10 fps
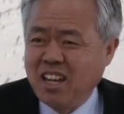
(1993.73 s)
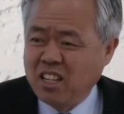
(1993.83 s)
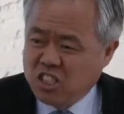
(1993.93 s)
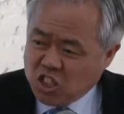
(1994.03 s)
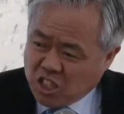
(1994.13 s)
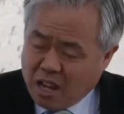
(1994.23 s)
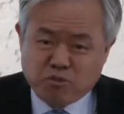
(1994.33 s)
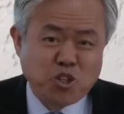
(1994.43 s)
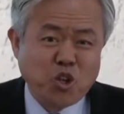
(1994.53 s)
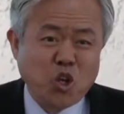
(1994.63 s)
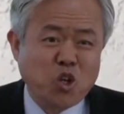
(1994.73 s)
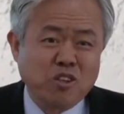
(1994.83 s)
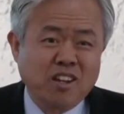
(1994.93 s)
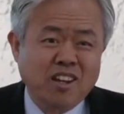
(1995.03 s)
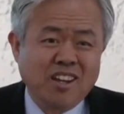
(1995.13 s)
And this
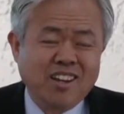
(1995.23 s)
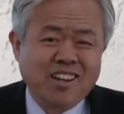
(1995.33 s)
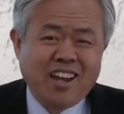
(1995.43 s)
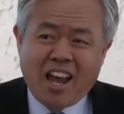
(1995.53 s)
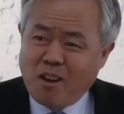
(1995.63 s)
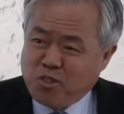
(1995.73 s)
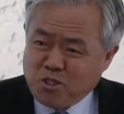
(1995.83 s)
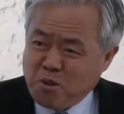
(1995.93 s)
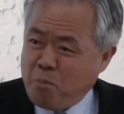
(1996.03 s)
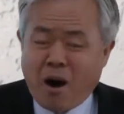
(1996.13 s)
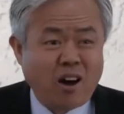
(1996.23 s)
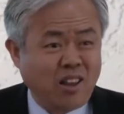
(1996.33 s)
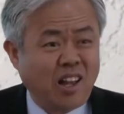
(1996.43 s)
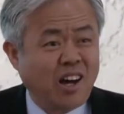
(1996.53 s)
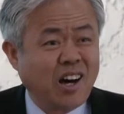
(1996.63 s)
afternoon, after the
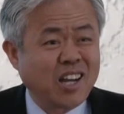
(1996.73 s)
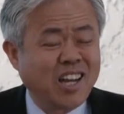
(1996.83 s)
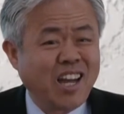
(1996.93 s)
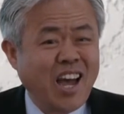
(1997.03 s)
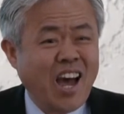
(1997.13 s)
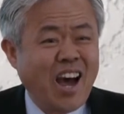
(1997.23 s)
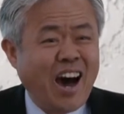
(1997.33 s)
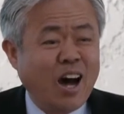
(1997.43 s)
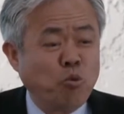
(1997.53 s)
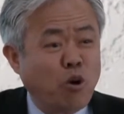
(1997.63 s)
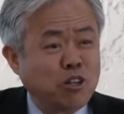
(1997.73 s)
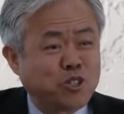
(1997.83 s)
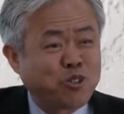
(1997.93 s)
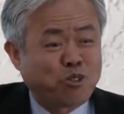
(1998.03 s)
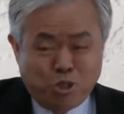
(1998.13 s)
potluck, I
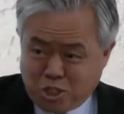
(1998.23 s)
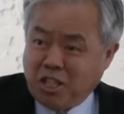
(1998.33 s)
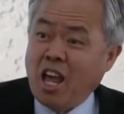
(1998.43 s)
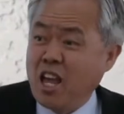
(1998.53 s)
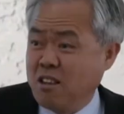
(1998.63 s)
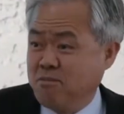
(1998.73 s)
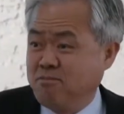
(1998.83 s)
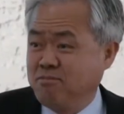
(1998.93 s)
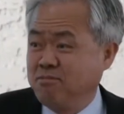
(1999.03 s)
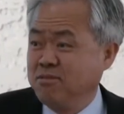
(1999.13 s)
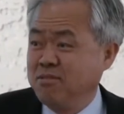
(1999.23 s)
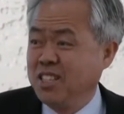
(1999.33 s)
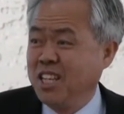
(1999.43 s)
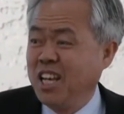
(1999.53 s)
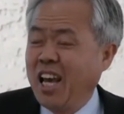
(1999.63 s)
want you to stay.
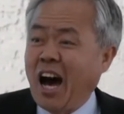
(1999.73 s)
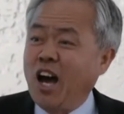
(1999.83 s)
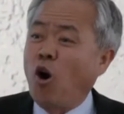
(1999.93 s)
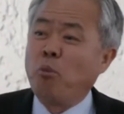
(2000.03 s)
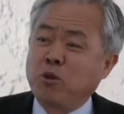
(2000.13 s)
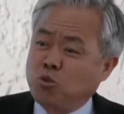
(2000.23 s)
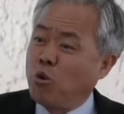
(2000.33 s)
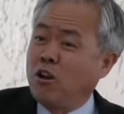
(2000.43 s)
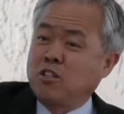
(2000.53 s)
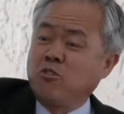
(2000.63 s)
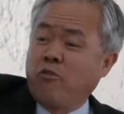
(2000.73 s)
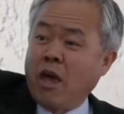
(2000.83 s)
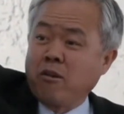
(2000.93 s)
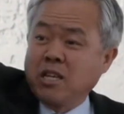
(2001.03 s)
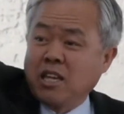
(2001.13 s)
I almost wanted to
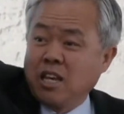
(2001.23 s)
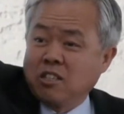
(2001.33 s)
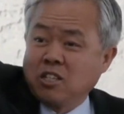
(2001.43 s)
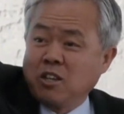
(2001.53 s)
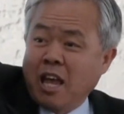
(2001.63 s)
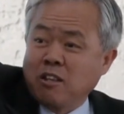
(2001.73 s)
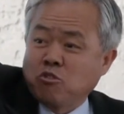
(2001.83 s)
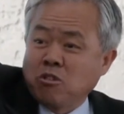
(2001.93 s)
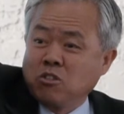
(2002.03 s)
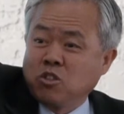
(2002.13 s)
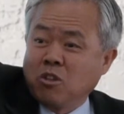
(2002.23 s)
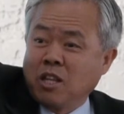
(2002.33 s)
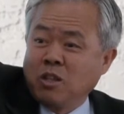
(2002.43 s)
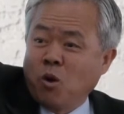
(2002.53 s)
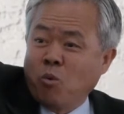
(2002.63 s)
barricade the entrance so
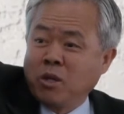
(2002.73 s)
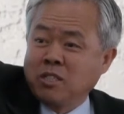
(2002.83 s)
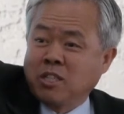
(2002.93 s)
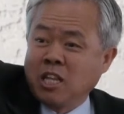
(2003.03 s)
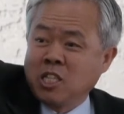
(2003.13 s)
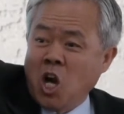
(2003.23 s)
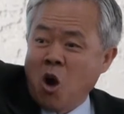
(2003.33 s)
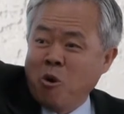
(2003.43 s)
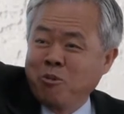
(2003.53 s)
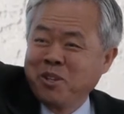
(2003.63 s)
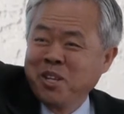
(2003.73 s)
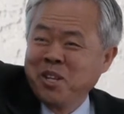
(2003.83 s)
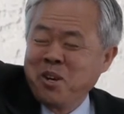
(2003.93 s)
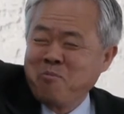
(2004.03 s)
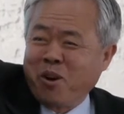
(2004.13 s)
that no one can go,
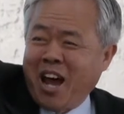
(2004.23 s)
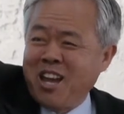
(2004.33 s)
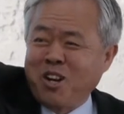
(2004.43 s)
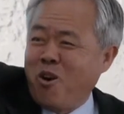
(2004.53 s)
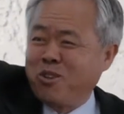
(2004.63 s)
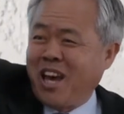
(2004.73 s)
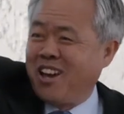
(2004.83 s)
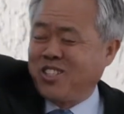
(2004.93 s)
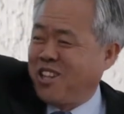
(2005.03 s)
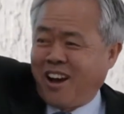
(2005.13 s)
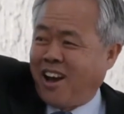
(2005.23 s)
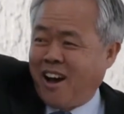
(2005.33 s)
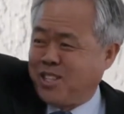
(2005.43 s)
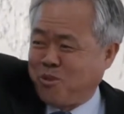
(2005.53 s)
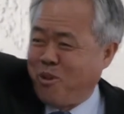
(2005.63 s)
but I know that is not
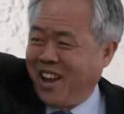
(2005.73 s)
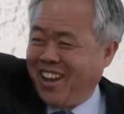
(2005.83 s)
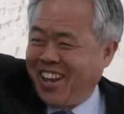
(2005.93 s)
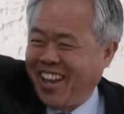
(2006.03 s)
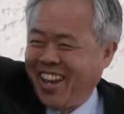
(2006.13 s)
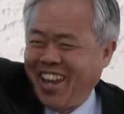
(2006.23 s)
God's way.